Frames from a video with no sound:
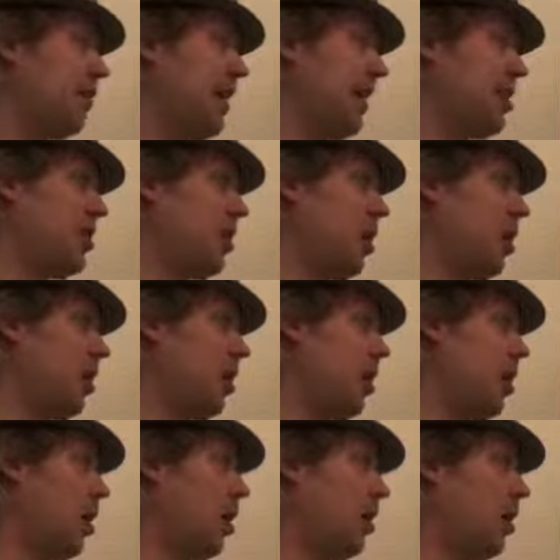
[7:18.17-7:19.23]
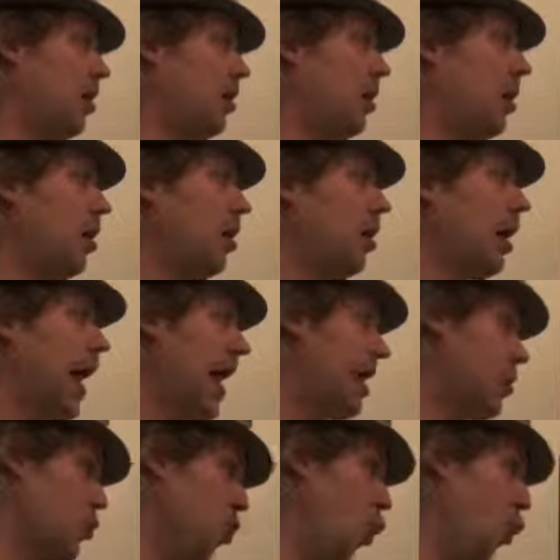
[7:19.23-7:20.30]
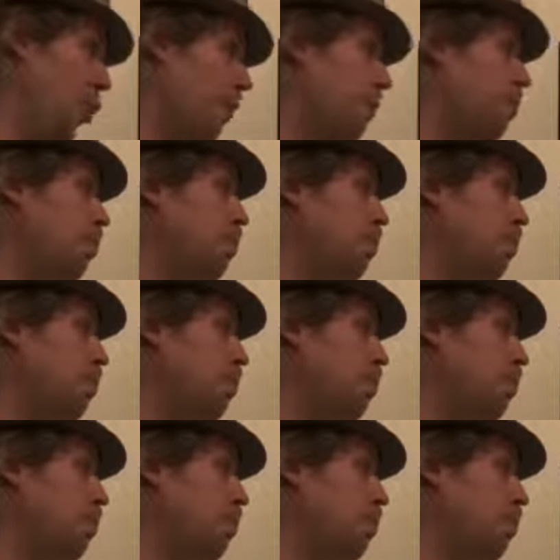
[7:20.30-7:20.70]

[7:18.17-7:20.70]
effects are hand drawn.